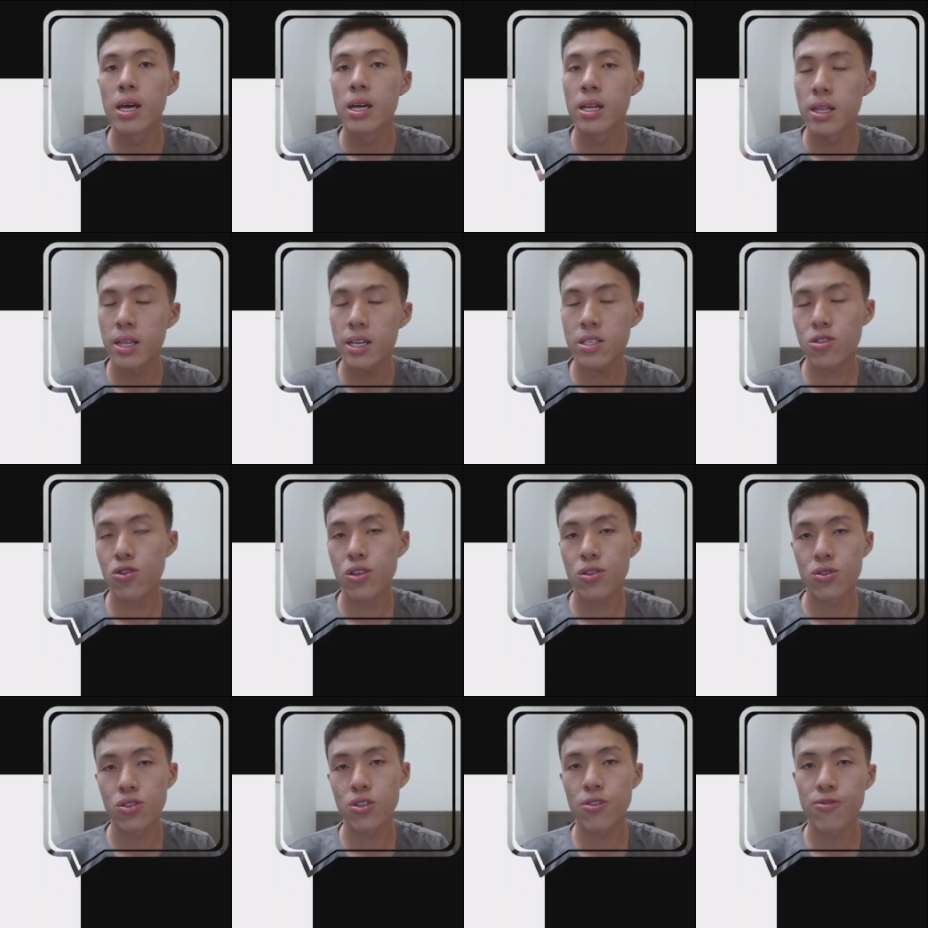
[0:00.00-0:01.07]
Let's try
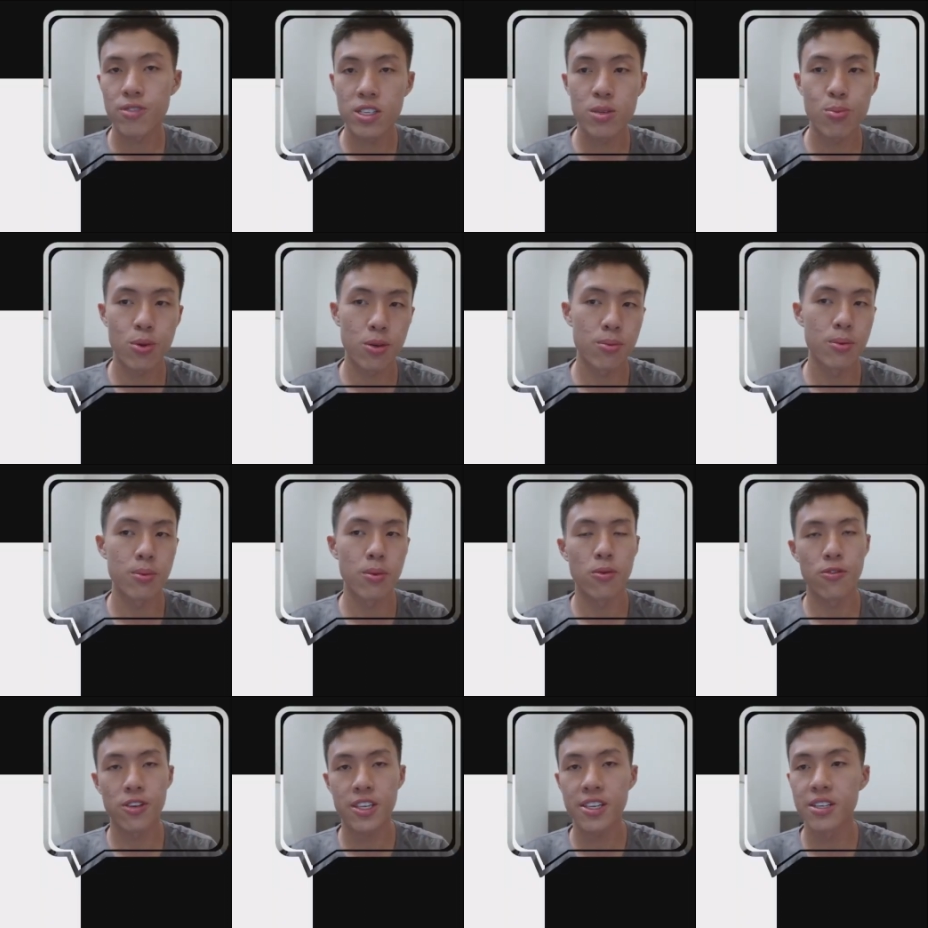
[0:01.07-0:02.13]
to solve this problem
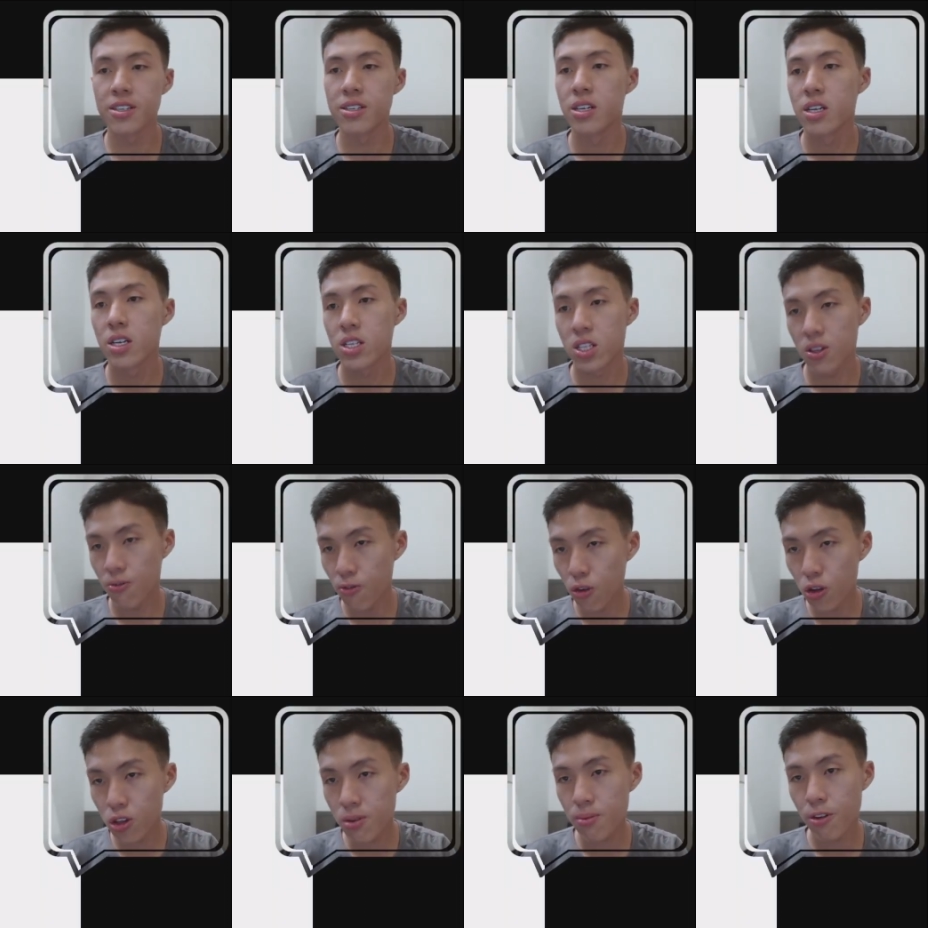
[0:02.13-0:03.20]
over here. The
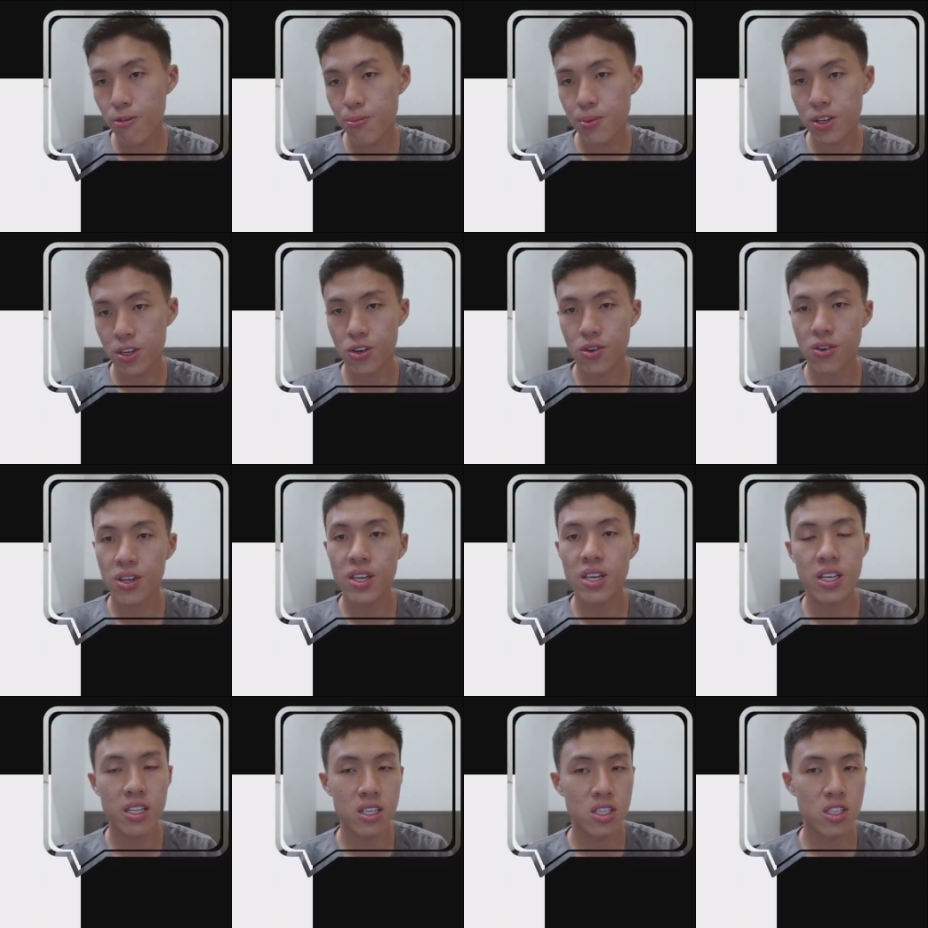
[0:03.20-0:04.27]
volume of
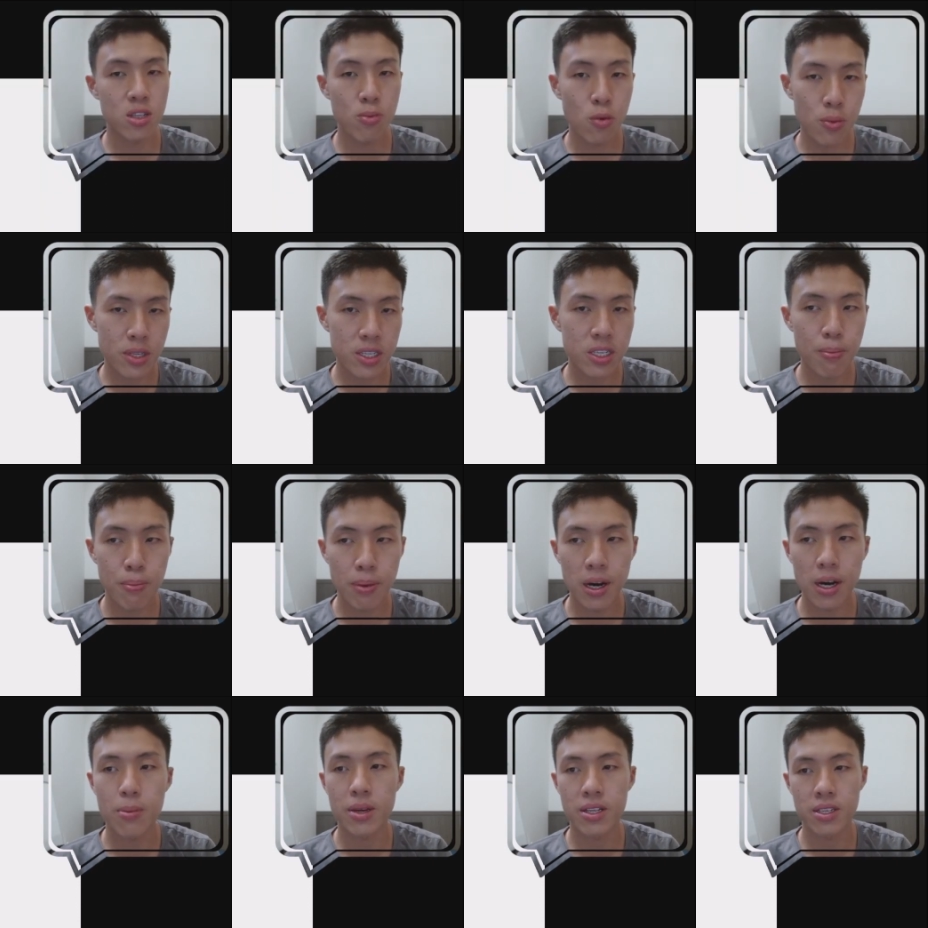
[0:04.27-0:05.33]
mercury in a thermometer
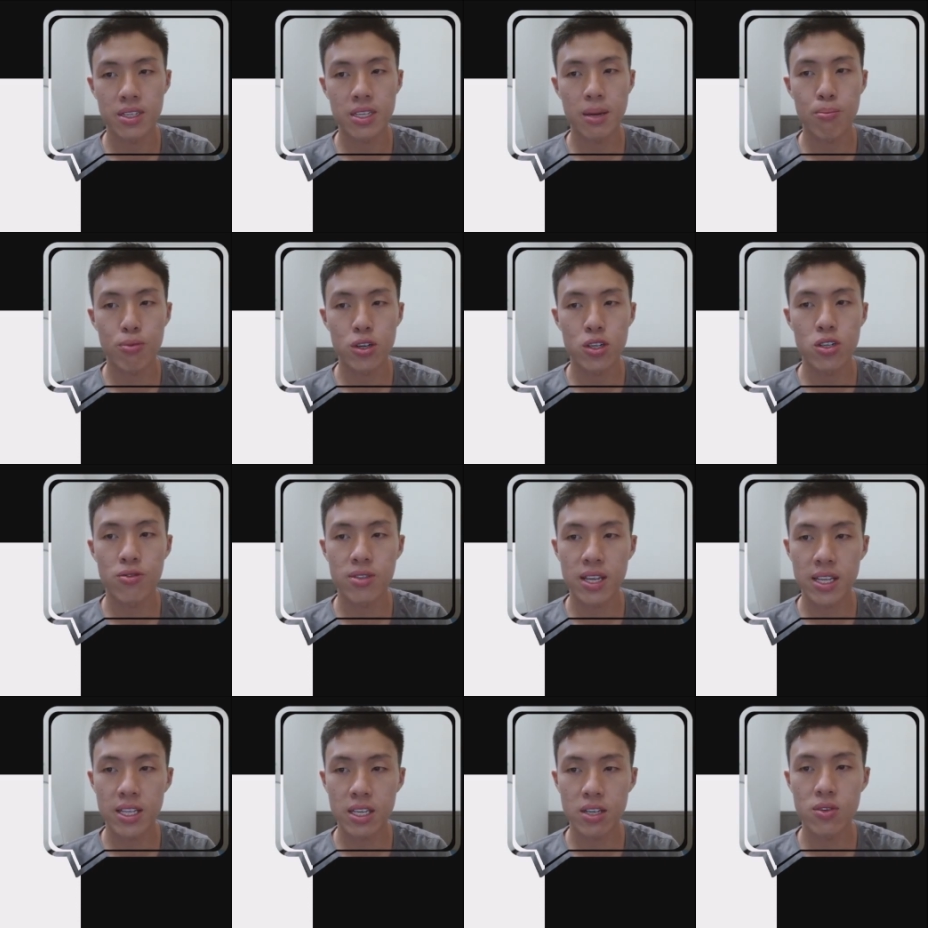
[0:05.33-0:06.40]
bulb at a temperature of
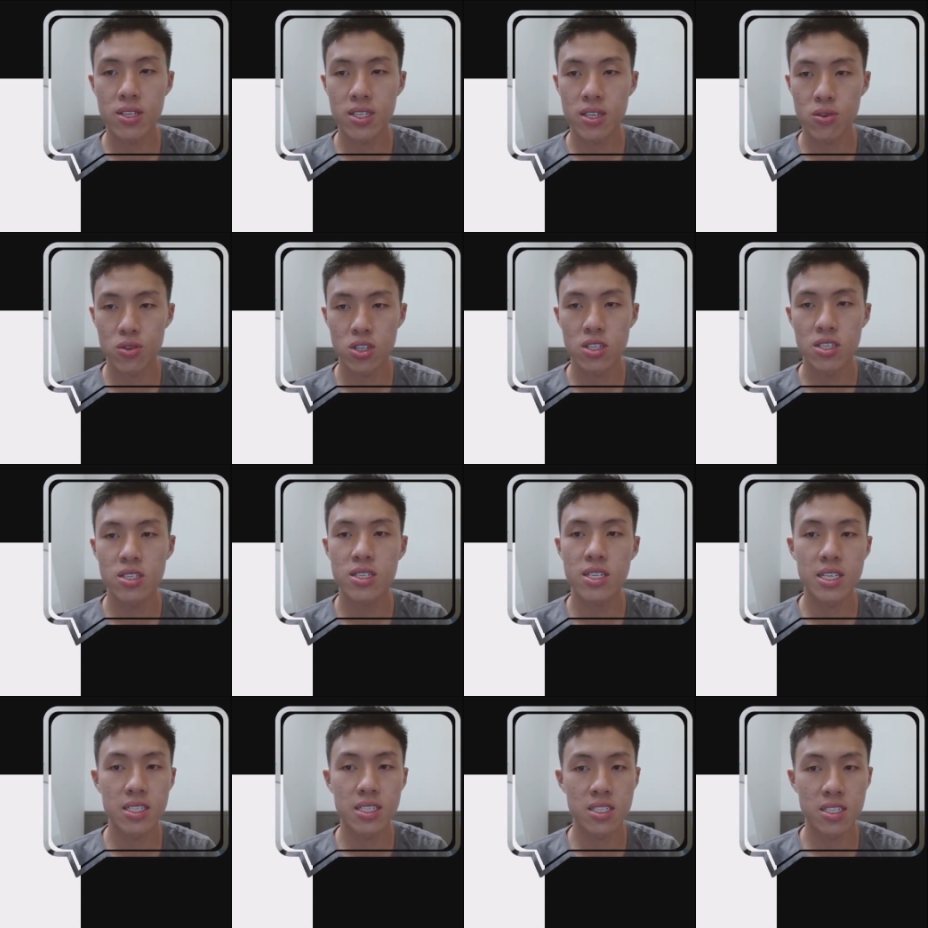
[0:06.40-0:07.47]
10 degrees Celsius
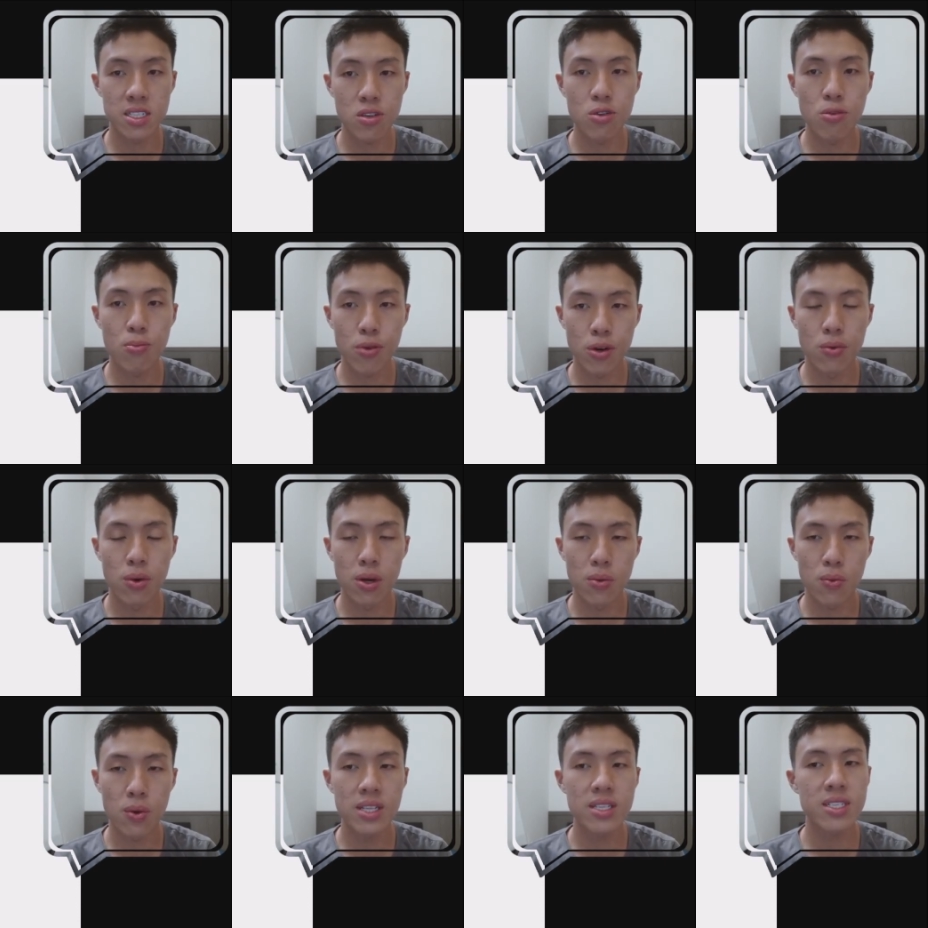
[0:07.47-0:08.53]
is
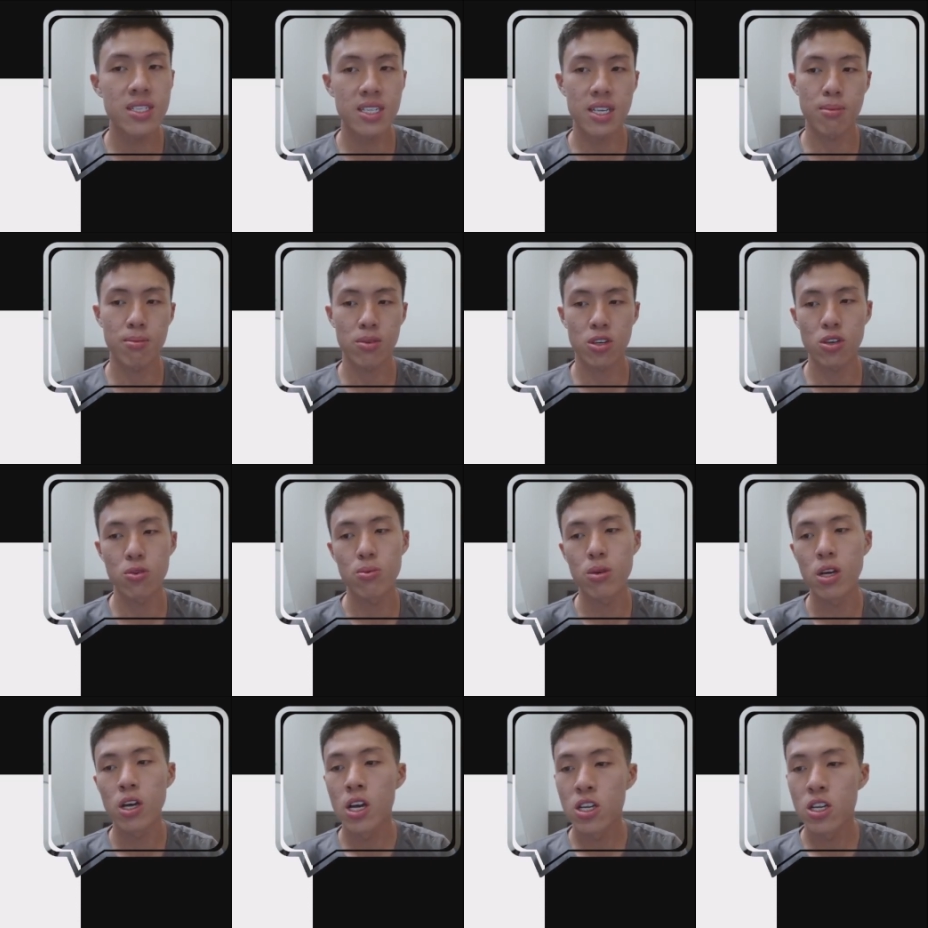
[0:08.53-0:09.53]
0.11 cm cube.